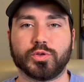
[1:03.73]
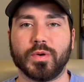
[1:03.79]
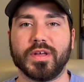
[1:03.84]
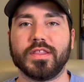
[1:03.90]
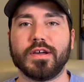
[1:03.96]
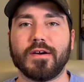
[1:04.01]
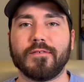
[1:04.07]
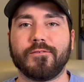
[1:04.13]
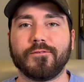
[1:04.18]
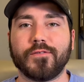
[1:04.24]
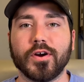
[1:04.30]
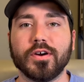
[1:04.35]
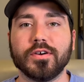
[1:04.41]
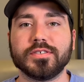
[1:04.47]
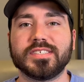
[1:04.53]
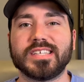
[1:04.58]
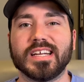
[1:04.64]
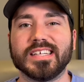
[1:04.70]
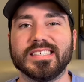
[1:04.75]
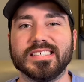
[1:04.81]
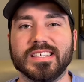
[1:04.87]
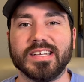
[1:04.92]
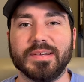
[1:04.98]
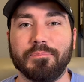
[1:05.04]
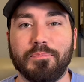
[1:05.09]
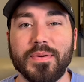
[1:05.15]
win their first
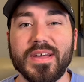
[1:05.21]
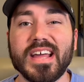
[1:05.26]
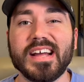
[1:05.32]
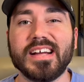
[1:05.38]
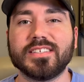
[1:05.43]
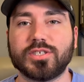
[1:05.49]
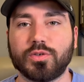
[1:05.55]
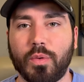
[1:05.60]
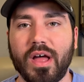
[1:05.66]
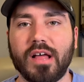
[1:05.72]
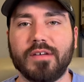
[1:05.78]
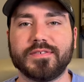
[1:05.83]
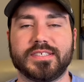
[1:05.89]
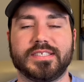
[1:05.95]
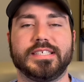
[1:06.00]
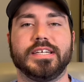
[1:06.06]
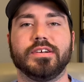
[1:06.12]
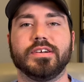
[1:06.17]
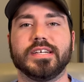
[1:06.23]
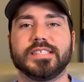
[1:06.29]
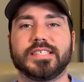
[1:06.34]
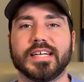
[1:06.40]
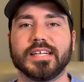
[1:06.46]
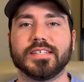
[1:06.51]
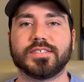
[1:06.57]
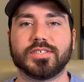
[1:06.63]
Big 12 series
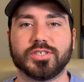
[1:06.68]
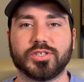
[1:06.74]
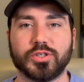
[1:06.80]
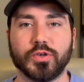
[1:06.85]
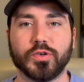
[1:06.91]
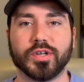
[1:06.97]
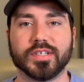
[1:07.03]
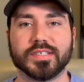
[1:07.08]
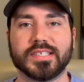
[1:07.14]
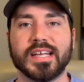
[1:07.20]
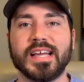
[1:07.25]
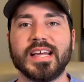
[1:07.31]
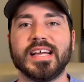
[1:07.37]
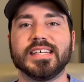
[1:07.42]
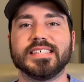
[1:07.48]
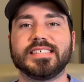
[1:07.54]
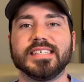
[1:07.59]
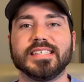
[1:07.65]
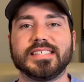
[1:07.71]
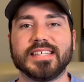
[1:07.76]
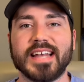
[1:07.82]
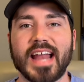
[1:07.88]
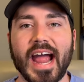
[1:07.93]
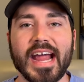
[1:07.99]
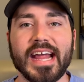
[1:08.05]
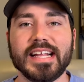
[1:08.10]
against the Sooners since
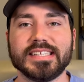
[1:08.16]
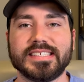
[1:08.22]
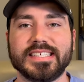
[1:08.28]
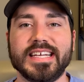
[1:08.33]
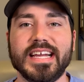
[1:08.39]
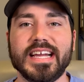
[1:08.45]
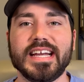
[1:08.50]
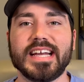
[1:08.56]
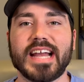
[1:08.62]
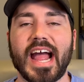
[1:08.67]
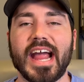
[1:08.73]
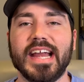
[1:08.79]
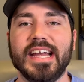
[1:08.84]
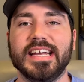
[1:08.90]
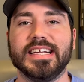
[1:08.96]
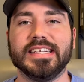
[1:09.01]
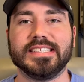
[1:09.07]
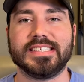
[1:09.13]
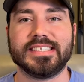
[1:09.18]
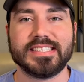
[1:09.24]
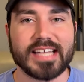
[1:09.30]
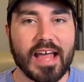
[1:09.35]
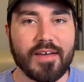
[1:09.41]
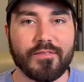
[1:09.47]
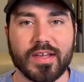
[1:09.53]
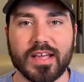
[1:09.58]

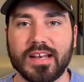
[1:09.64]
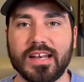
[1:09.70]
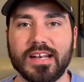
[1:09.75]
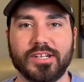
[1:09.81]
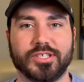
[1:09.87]
1997.